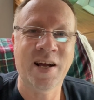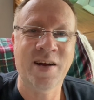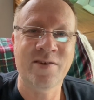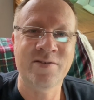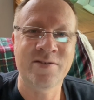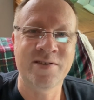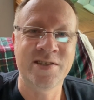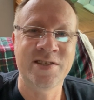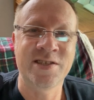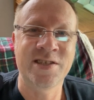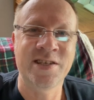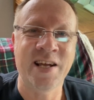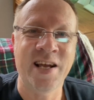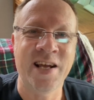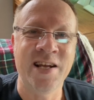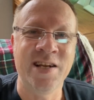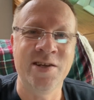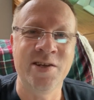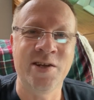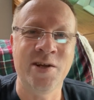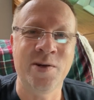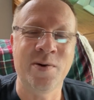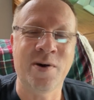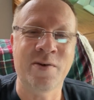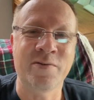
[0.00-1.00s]
have to sit in
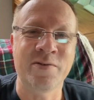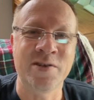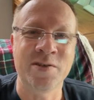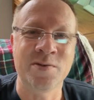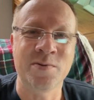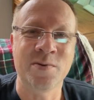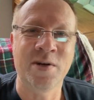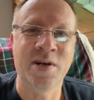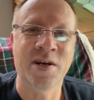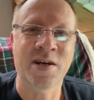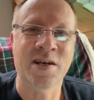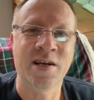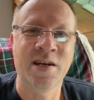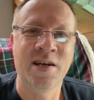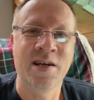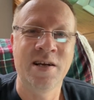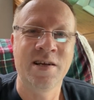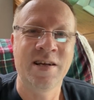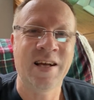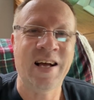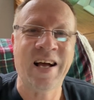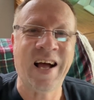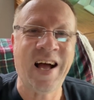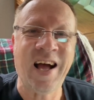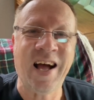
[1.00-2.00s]
and do office work.
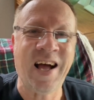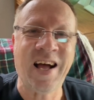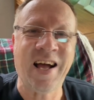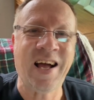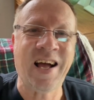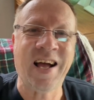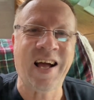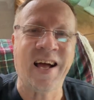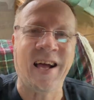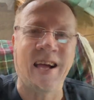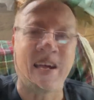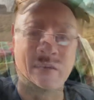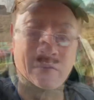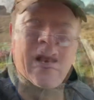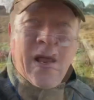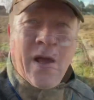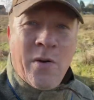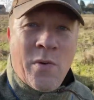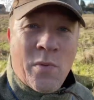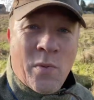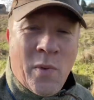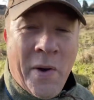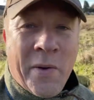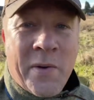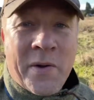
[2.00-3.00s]
Ah!
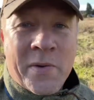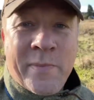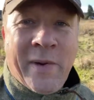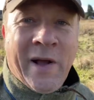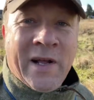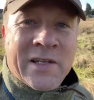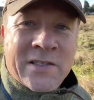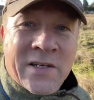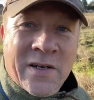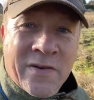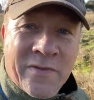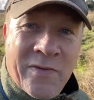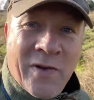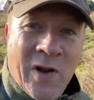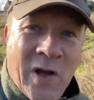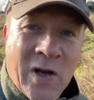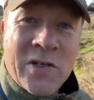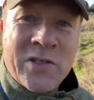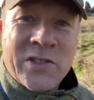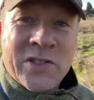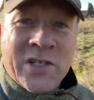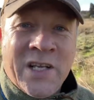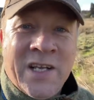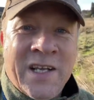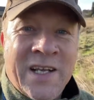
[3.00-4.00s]
Hello, welcome back to the
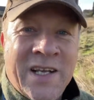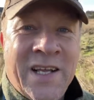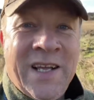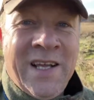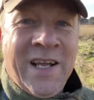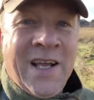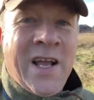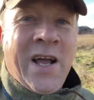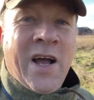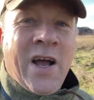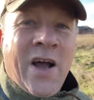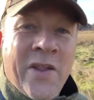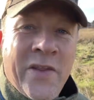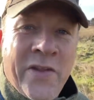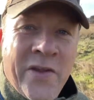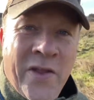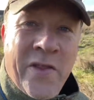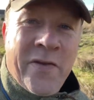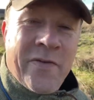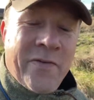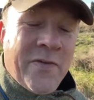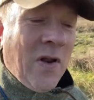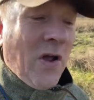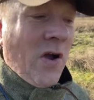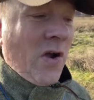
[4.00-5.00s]
vlogs.
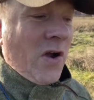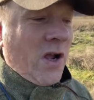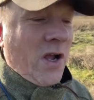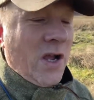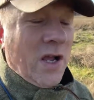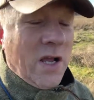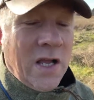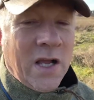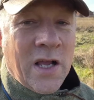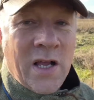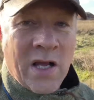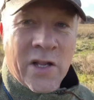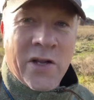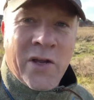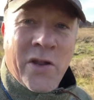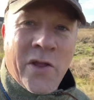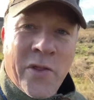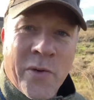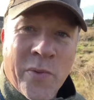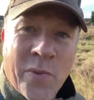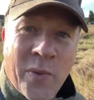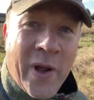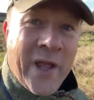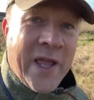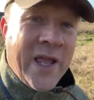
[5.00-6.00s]
Another vlog,
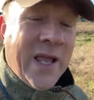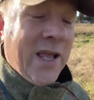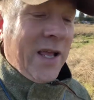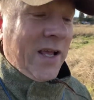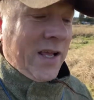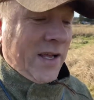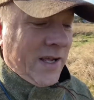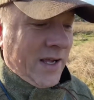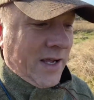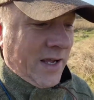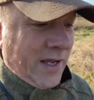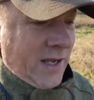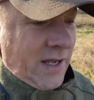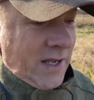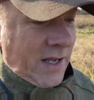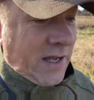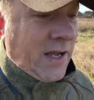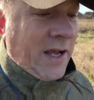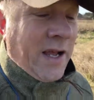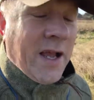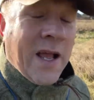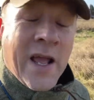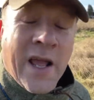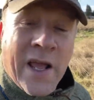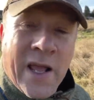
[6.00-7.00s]
another week.
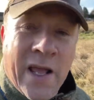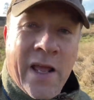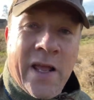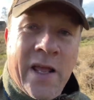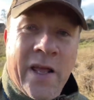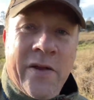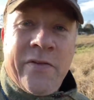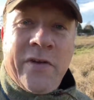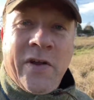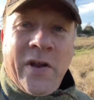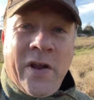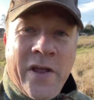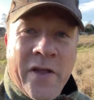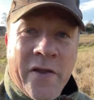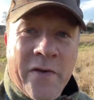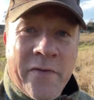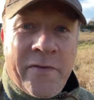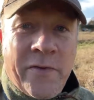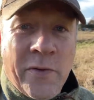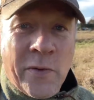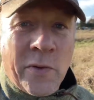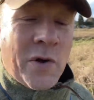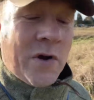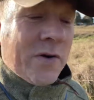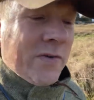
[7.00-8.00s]
If you like your
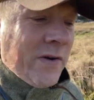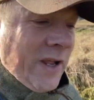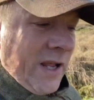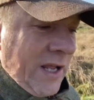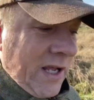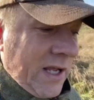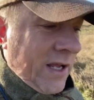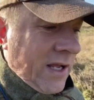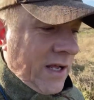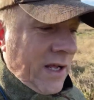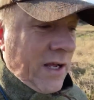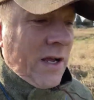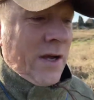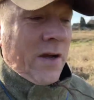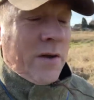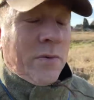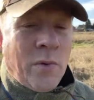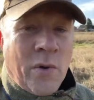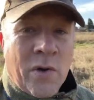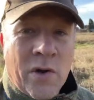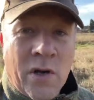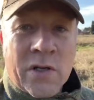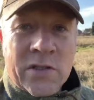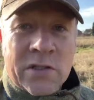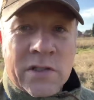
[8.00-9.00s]
falconry,
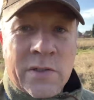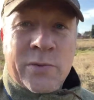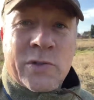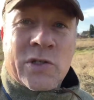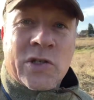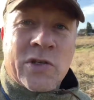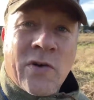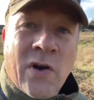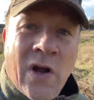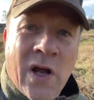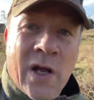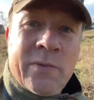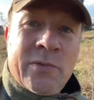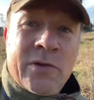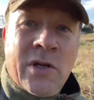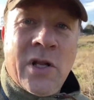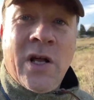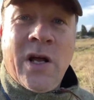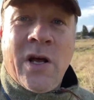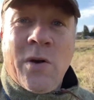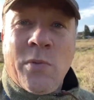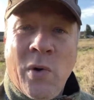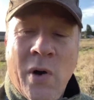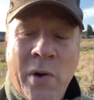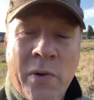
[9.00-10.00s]
why not subscribe to
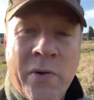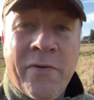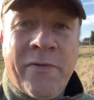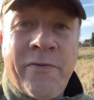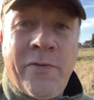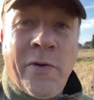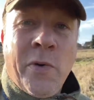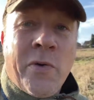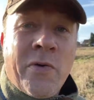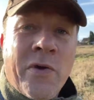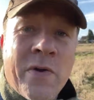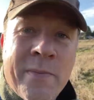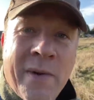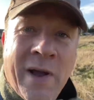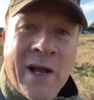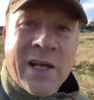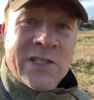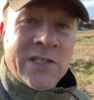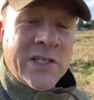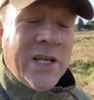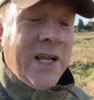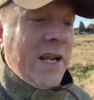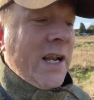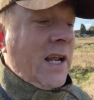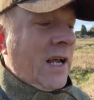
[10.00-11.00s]
the World of Falconry
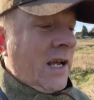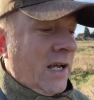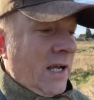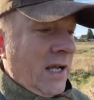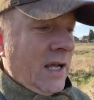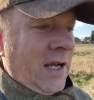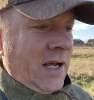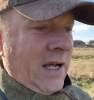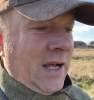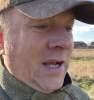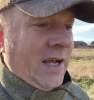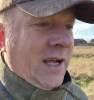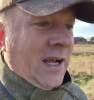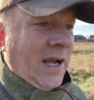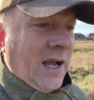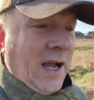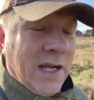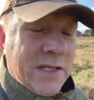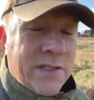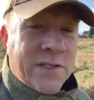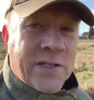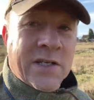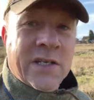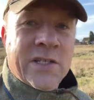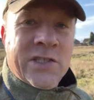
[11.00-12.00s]
magazine
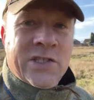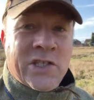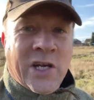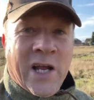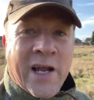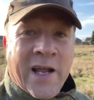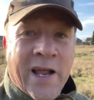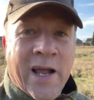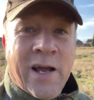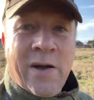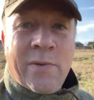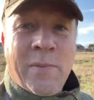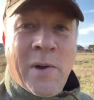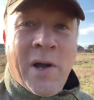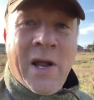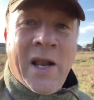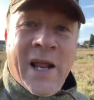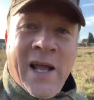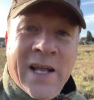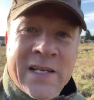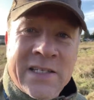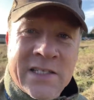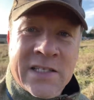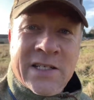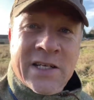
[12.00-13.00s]
and you can check out my
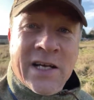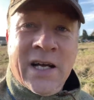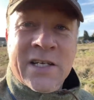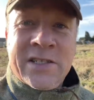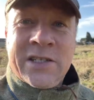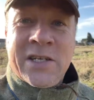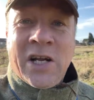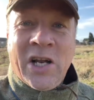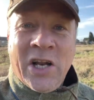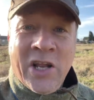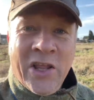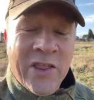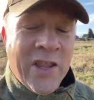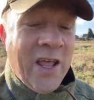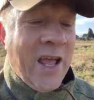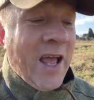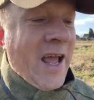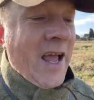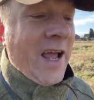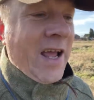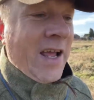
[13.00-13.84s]
latest article in there,